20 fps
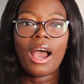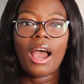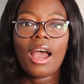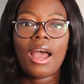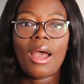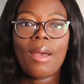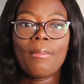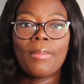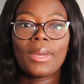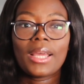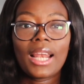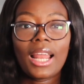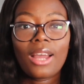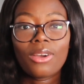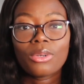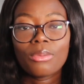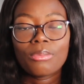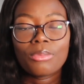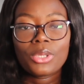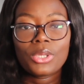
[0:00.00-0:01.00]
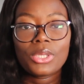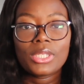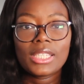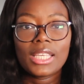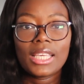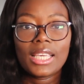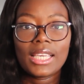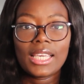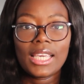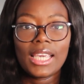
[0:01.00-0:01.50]
Um, but cloud
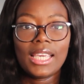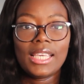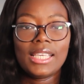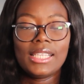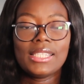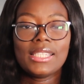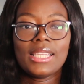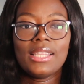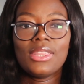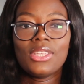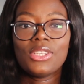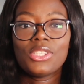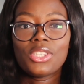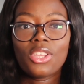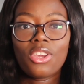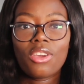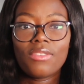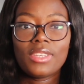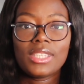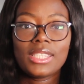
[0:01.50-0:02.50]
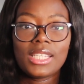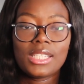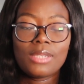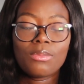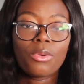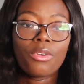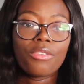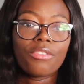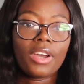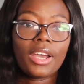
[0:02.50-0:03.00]
computing is the services
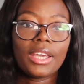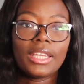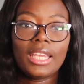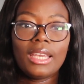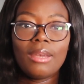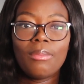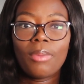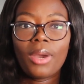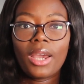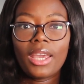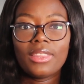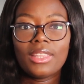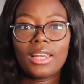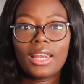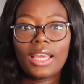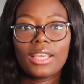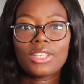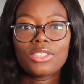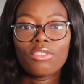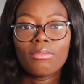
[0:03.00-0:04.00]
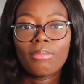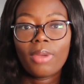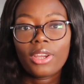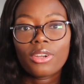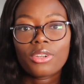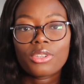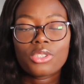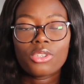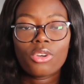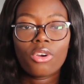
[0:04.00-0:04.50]
provided by the likes of
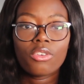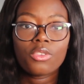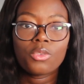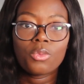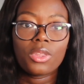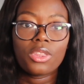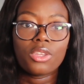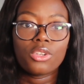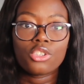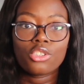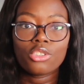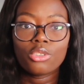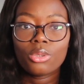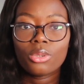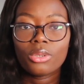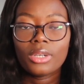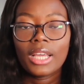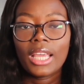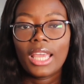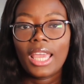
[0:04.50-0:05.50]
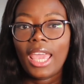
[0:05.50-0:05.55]
Microsoft with Azure,